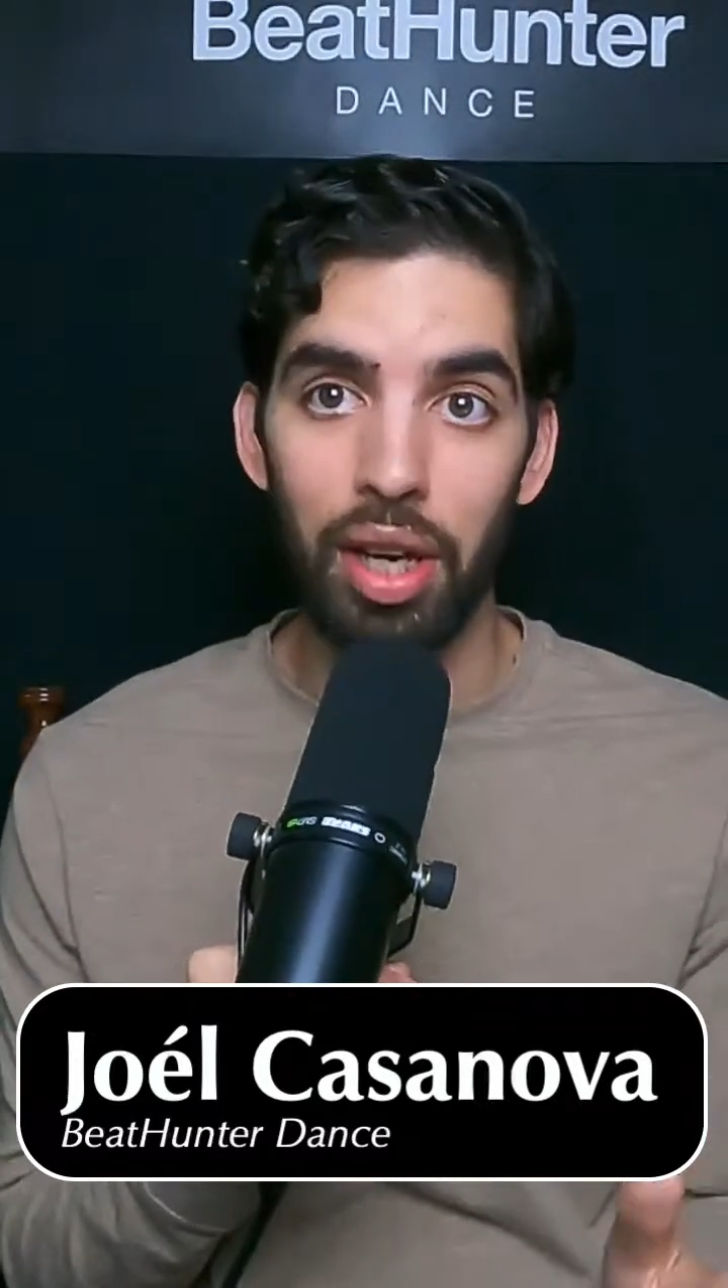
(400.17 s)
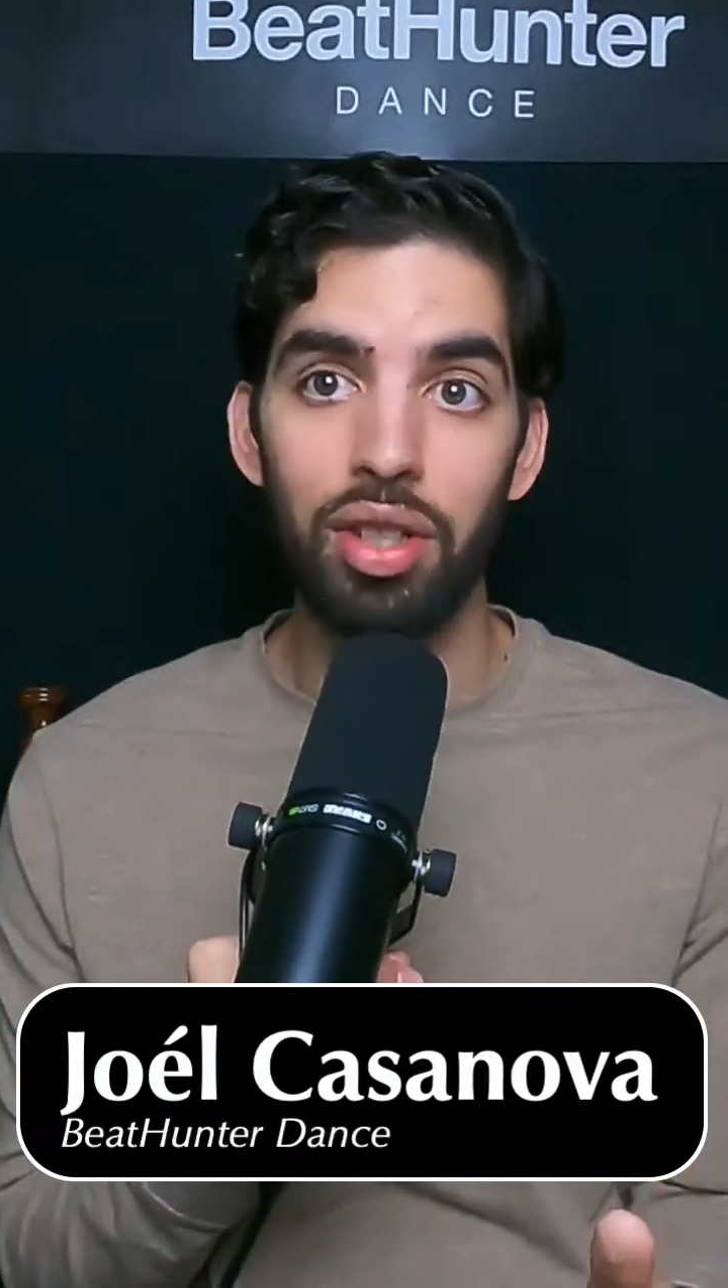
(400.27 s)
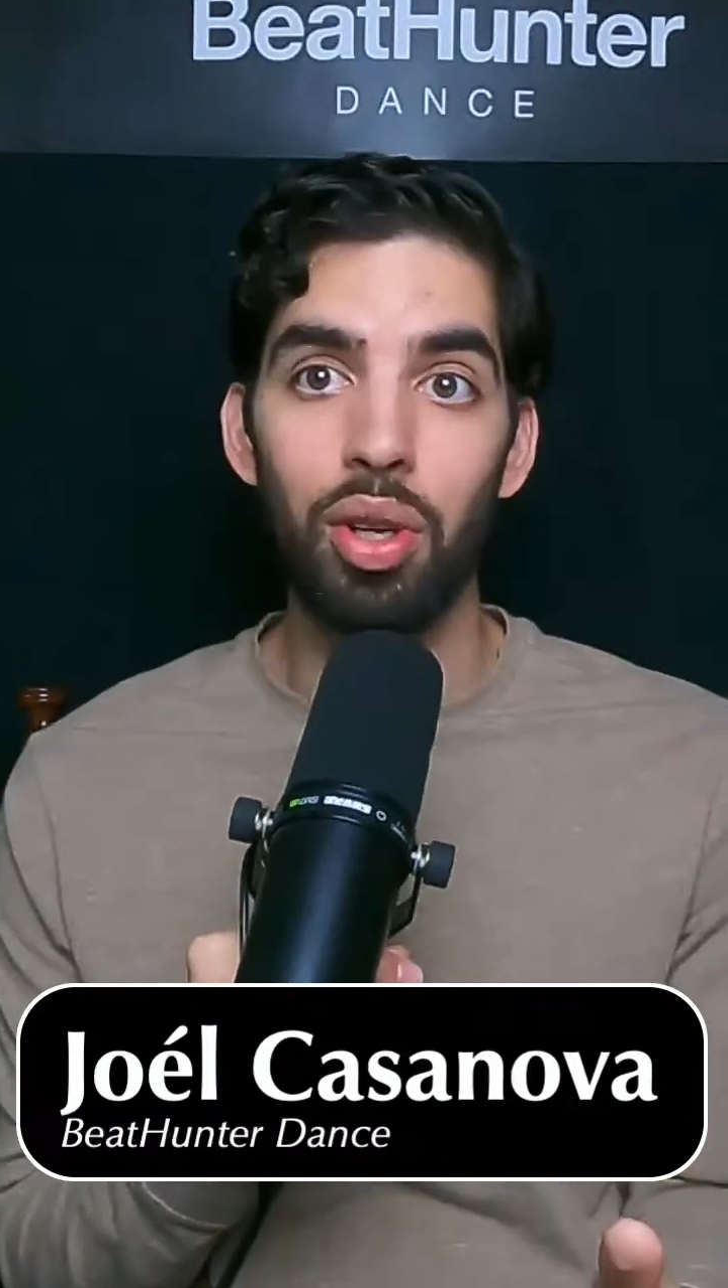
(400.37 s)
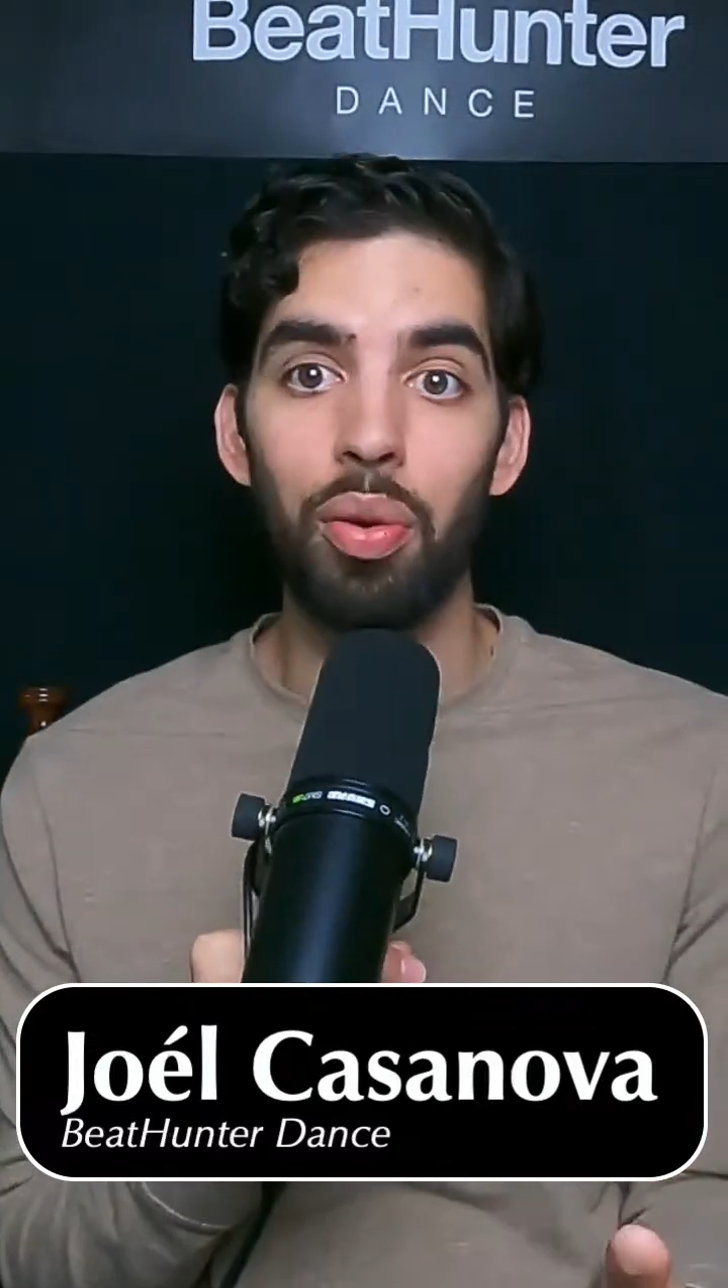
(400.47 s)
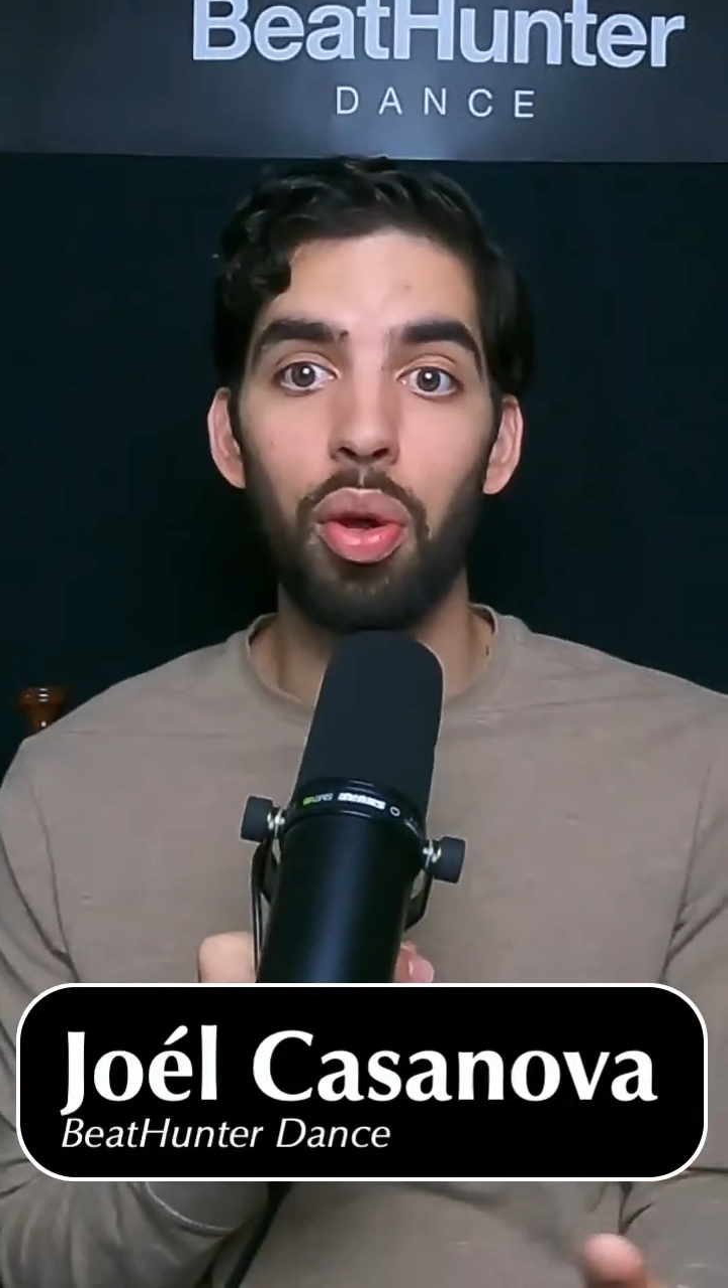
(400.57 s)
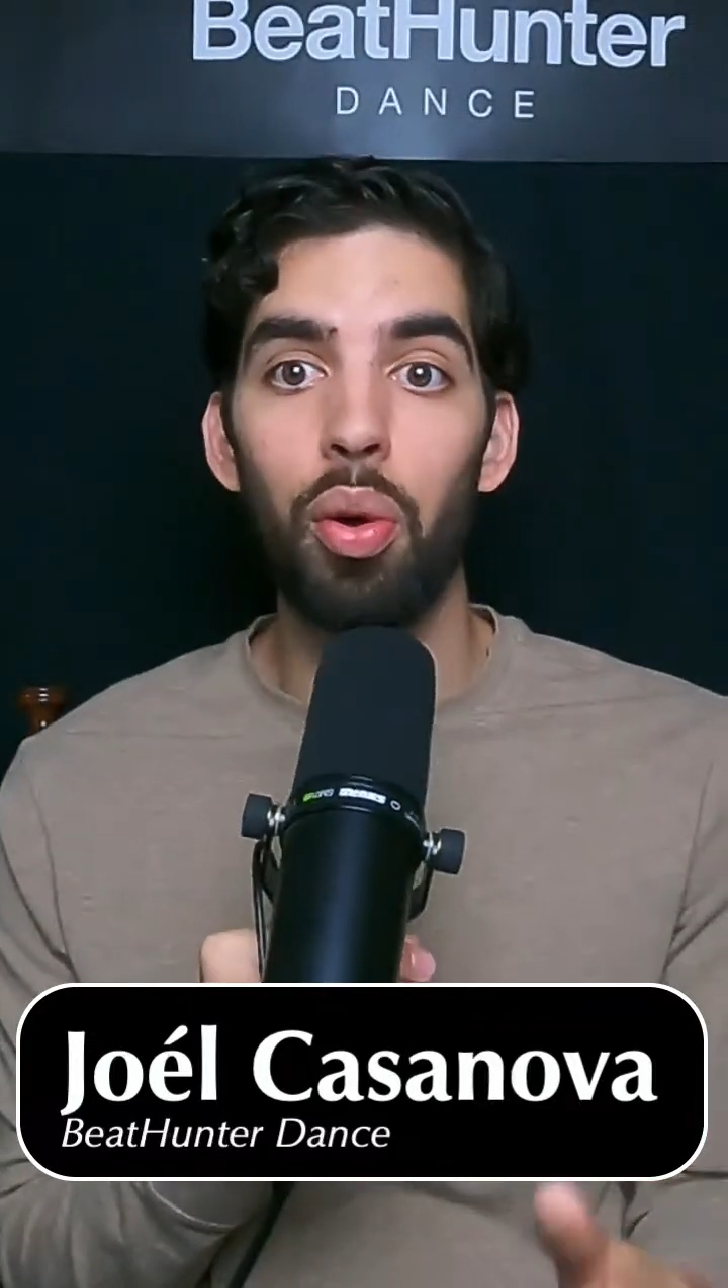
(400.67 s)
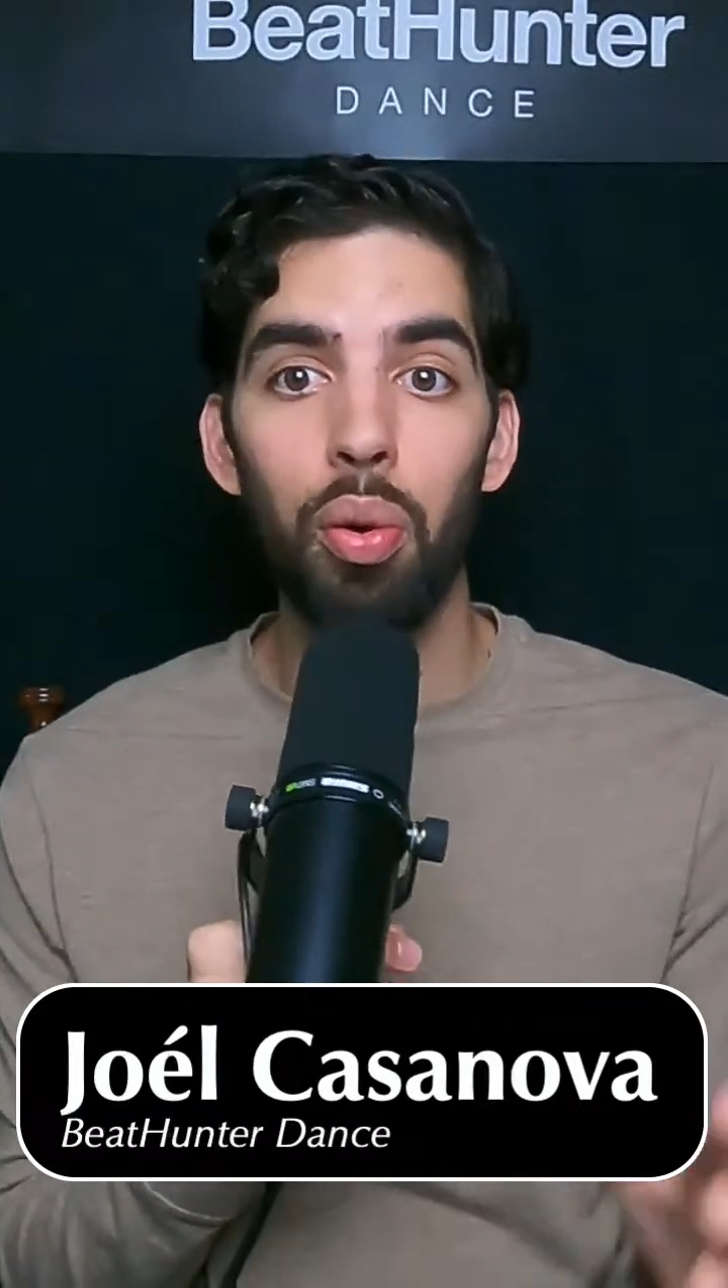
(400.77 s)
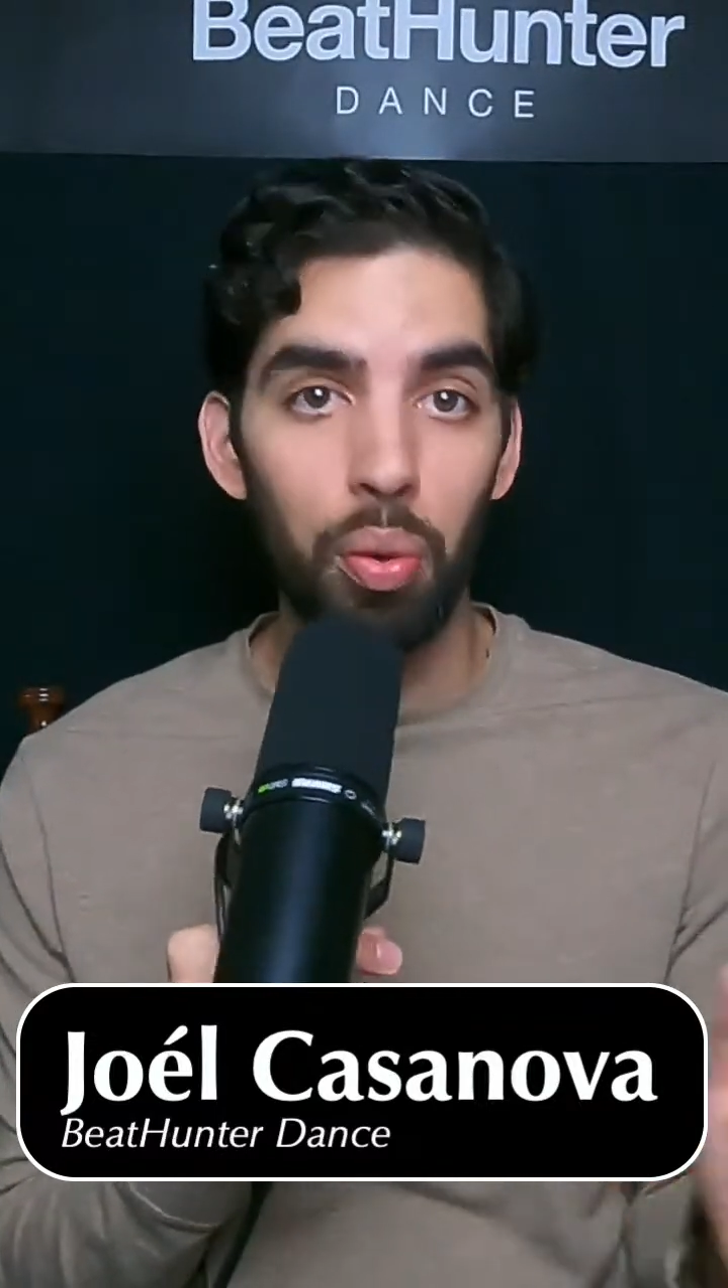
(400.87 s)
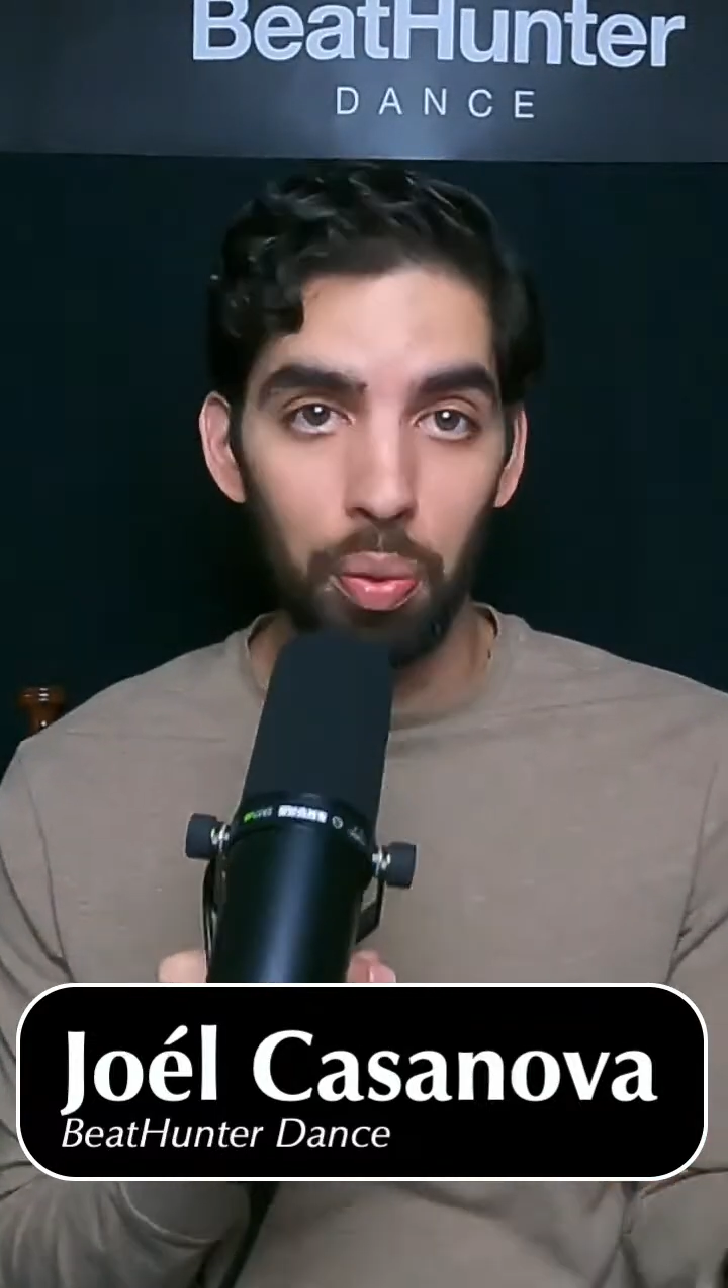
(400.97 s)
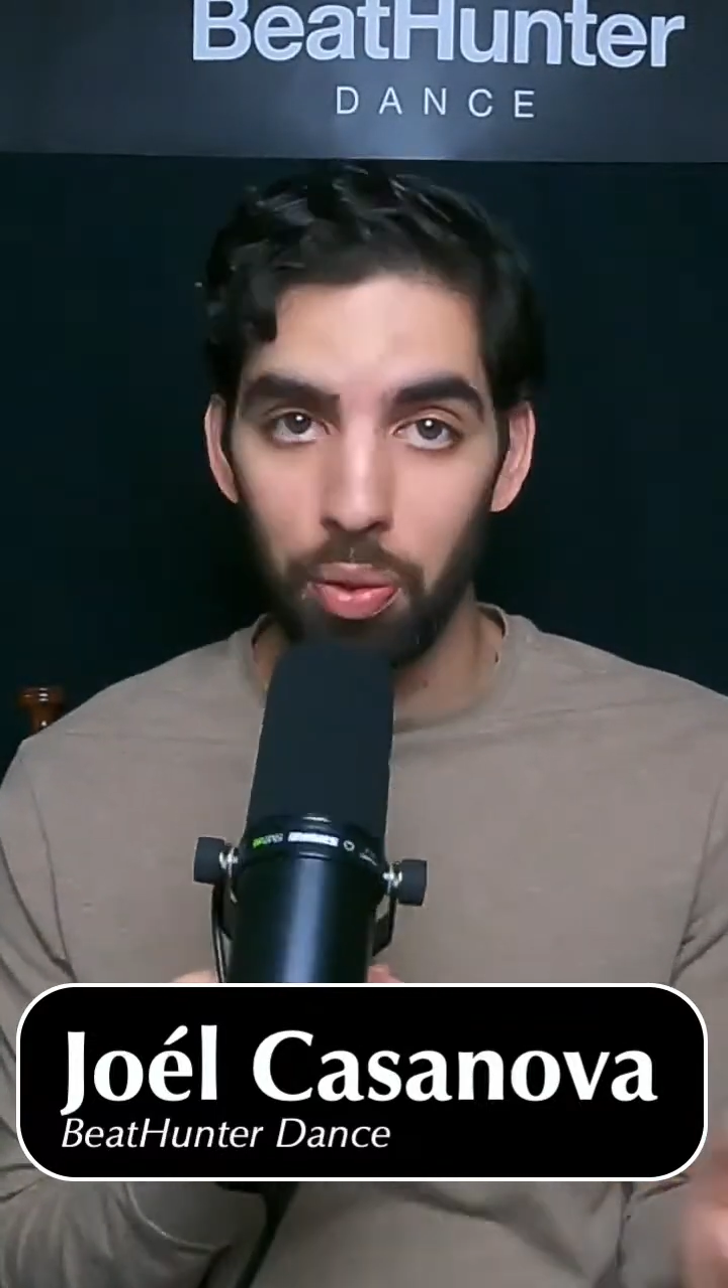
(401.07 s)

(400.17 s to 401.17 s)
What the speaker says: So the whole